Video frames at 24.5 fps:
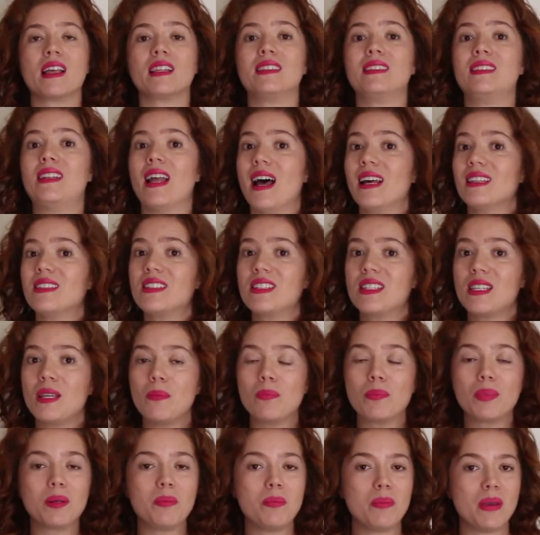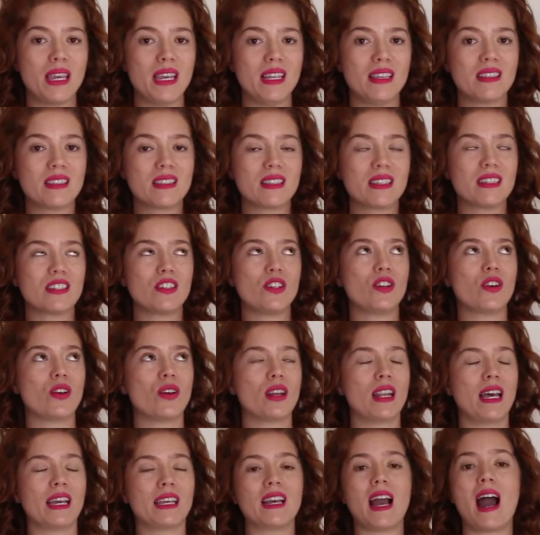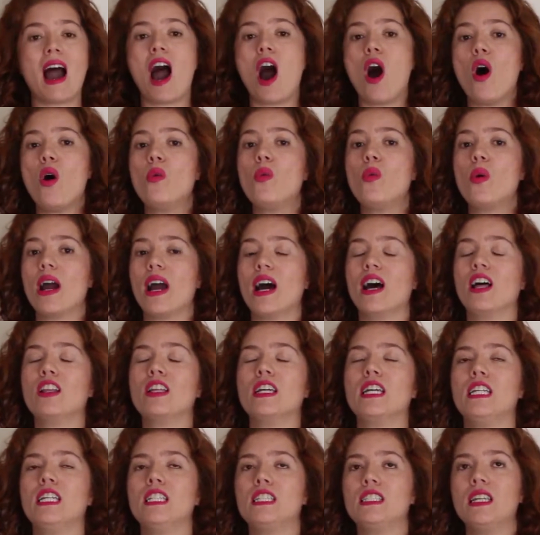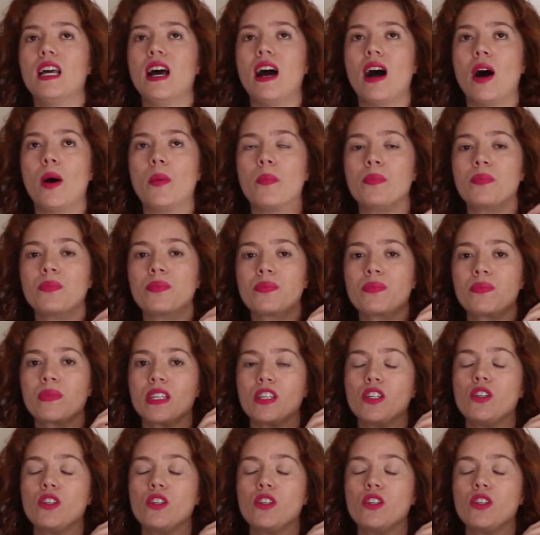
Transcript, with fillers: that simply means you know like how well it um,